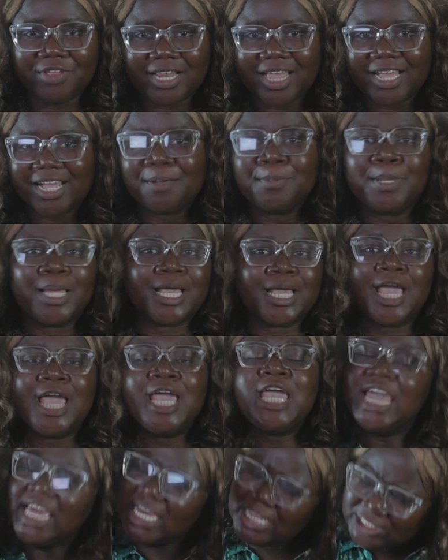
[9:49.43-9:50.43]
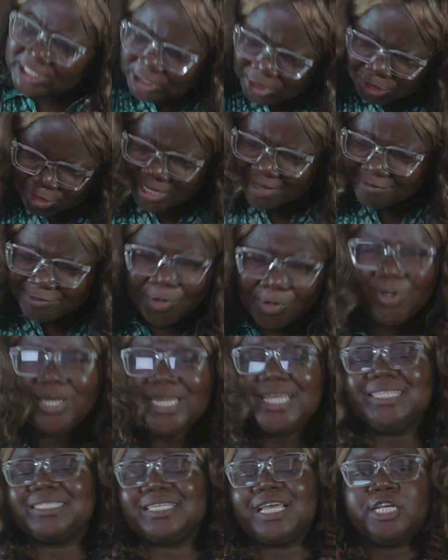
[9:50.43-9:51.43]
Like, I'm like, she should have done
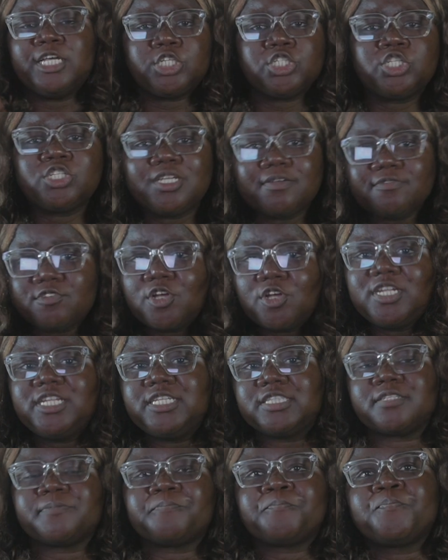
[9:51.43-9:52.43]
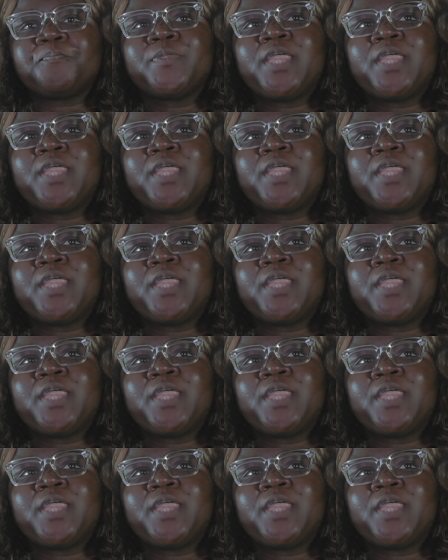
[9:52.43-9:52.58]
it. She should have done this.